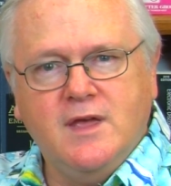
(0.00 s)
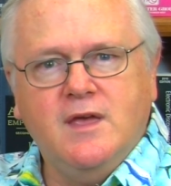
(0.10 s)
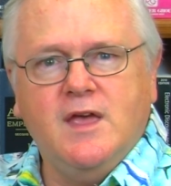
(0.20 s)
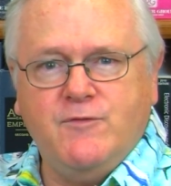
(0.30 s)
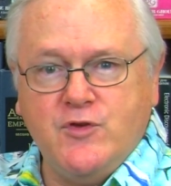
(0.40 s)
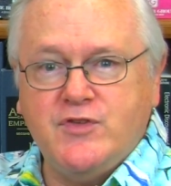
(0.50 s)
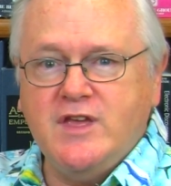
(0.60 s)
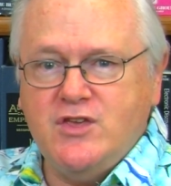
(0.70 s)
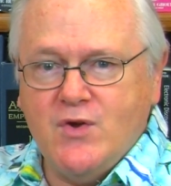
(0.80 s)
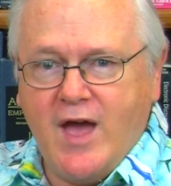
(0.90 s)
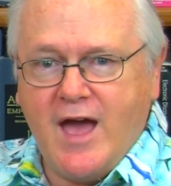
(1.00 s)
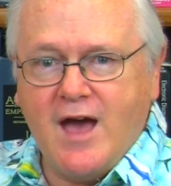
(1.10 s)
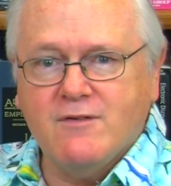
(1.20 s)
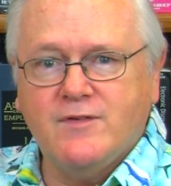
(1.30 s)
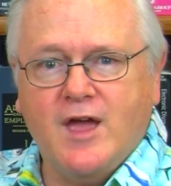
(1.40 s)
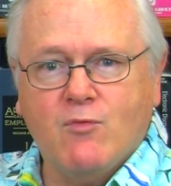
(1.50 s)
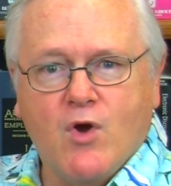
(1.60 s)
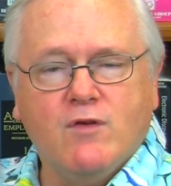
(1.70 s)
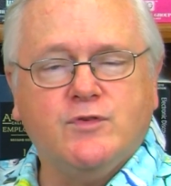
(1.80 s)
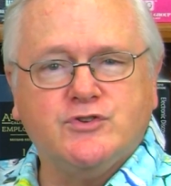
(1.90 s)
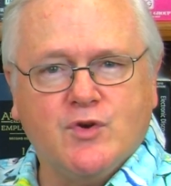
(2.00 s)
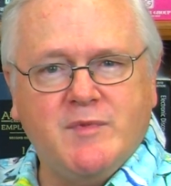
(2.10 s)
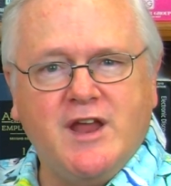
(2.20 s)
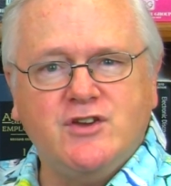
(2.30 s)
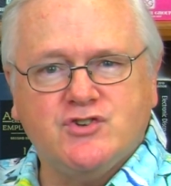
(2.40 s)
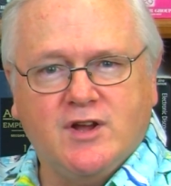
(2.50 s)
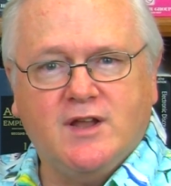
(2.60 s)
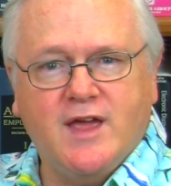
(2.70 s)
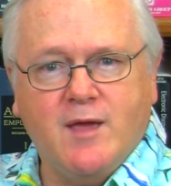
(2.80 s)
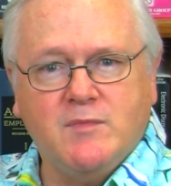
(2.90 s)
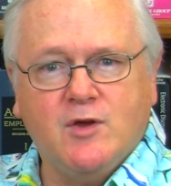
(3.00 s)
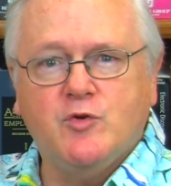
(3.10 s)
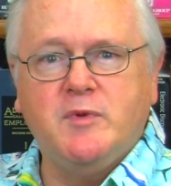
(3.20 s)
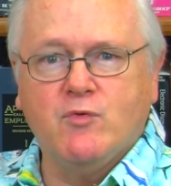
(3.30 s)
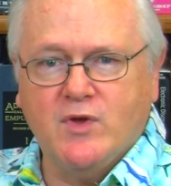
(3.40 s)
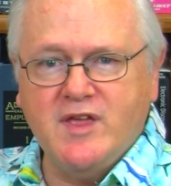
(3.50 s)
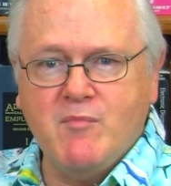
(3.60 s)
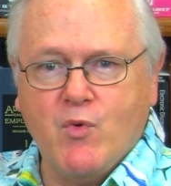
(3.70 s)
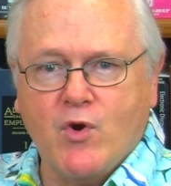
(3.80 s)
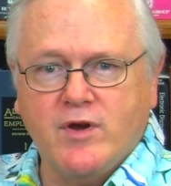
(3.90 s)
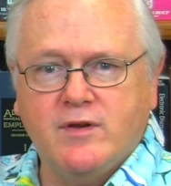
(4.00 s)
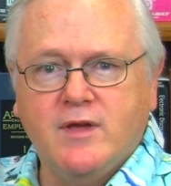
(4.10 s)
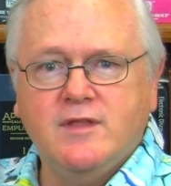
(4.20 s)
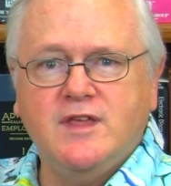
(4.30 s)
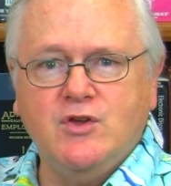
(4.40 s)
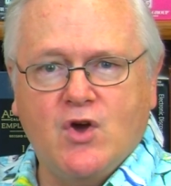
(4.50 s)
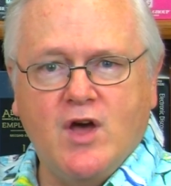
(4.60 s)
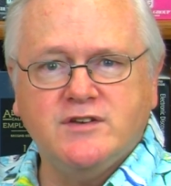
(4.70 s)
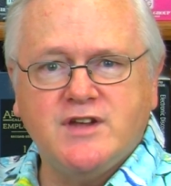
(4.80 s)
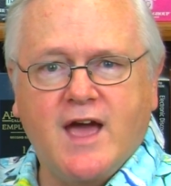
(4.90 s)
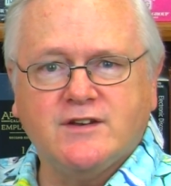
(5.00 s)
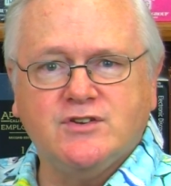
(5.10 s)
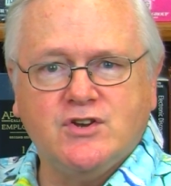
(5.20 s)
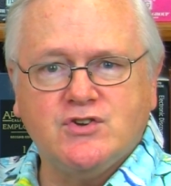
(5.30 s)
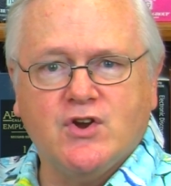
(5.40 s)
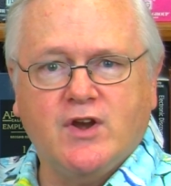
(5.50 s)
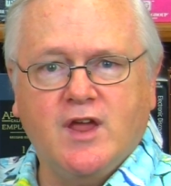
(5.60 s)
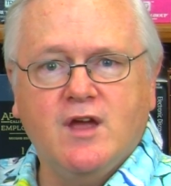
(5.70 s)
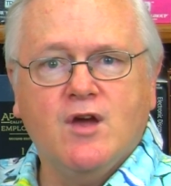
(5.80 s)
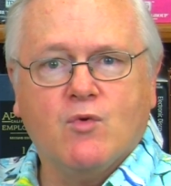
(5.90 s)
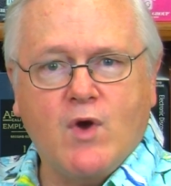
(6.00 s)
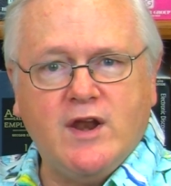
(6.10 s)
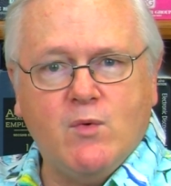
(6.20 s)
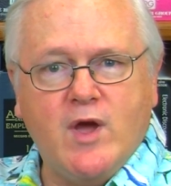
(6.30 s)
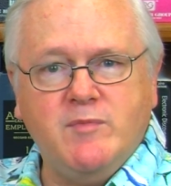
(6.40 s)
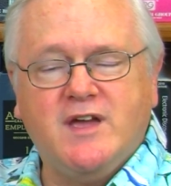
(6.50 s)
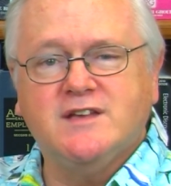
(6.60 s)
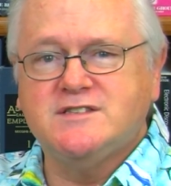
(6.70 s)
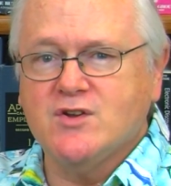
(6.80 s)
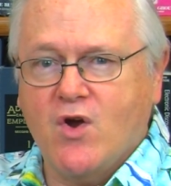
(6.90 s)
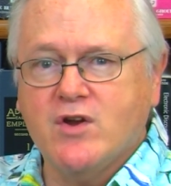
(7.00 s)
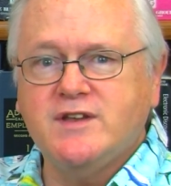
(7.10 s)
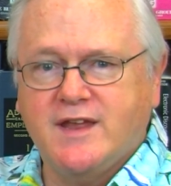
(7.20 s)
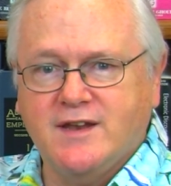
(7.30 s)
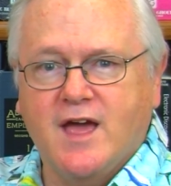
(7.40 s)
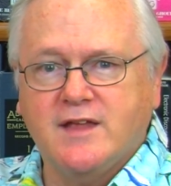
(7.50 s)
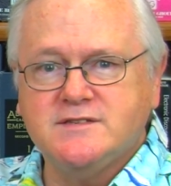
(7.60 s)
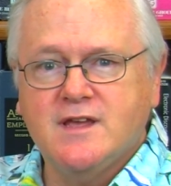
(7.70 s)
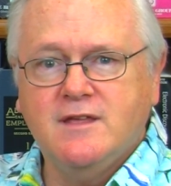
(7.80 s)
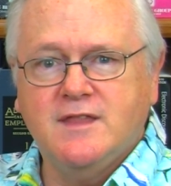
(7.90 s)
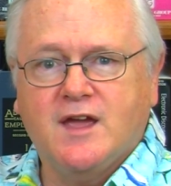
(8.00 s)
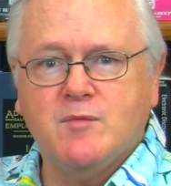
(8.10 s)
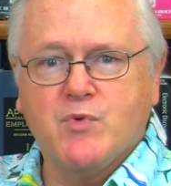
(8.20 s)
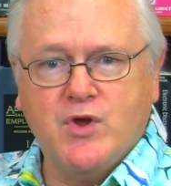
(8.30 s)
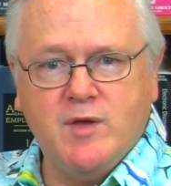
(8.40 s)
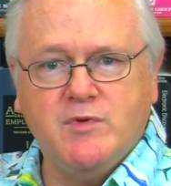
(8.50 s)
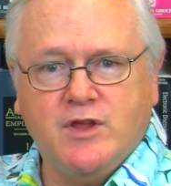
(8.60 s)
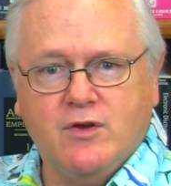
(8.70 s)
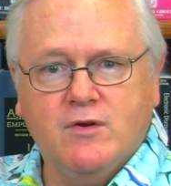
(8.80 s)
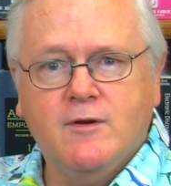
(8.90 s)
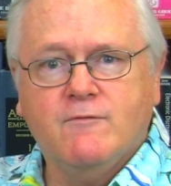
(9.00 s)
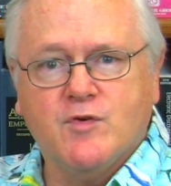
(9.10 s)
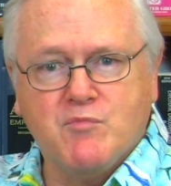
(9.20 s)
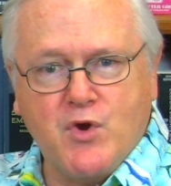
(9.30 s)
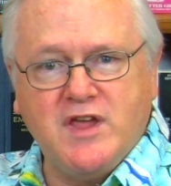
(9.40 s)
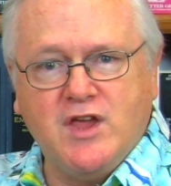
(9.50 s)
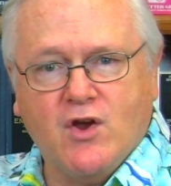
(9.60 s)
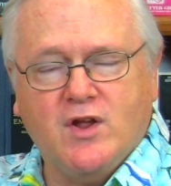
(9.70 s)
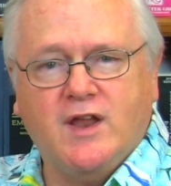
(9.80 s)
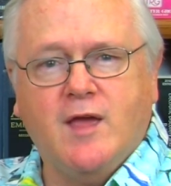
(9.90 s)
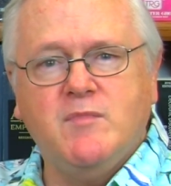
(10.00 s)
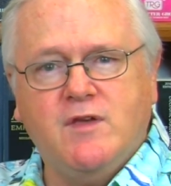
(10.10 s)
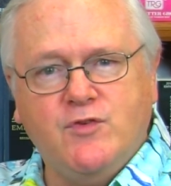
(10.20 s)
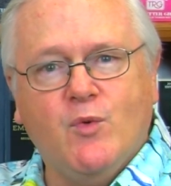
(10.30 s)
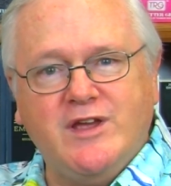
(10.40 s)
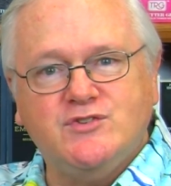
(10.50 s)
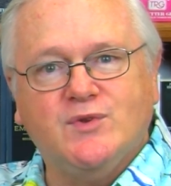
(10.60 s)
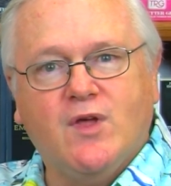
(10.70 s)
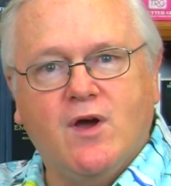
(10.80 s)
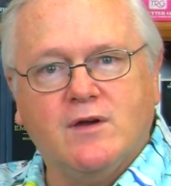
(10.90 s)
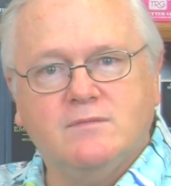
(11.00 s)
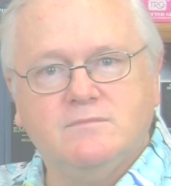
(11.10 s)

If you think you have a wrongful termination claim, it would be really important that you contact an attorney right away because there are deadlines that can prohibit you from bringing your claim if you wait too long.